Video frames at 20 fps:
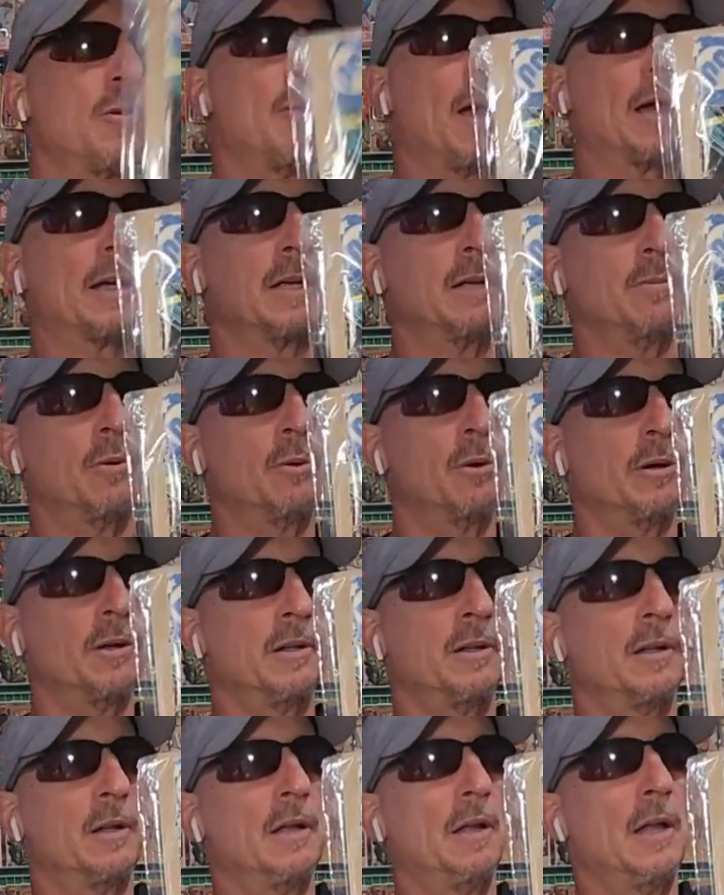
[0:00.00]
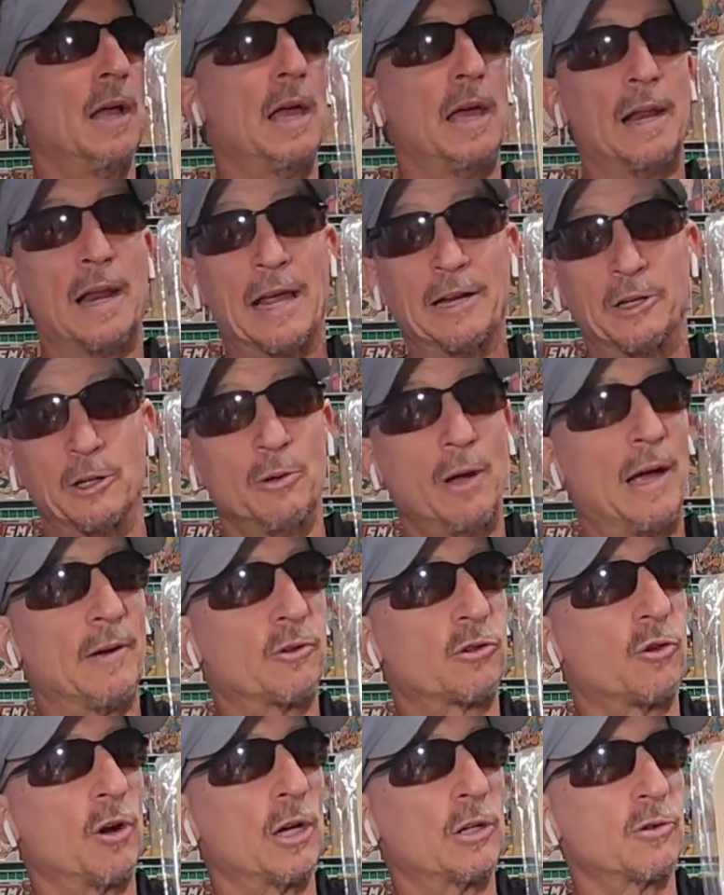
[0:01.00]
backing board. And I do have
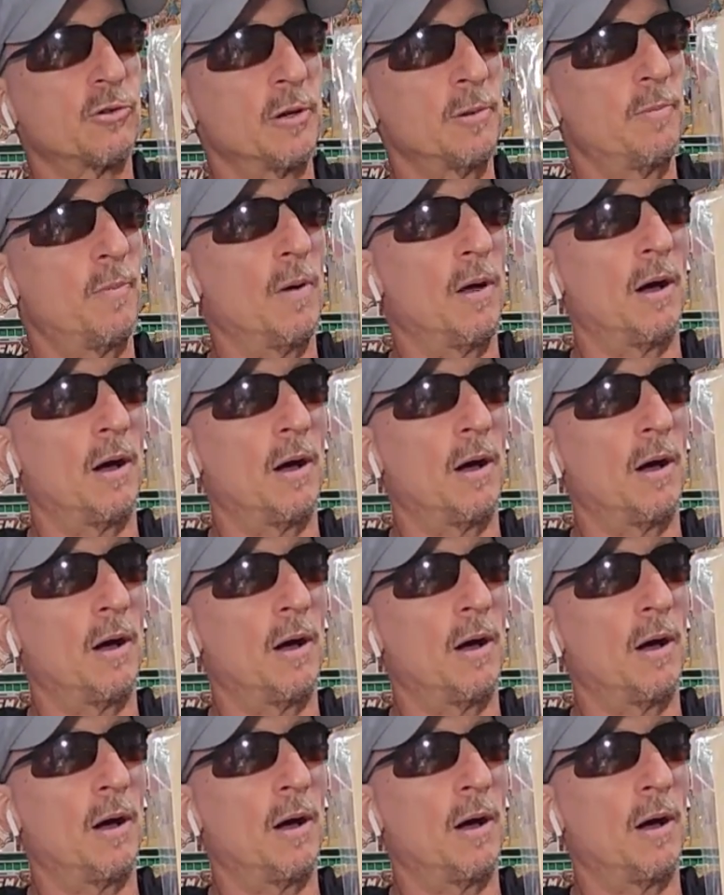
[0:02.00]
treasury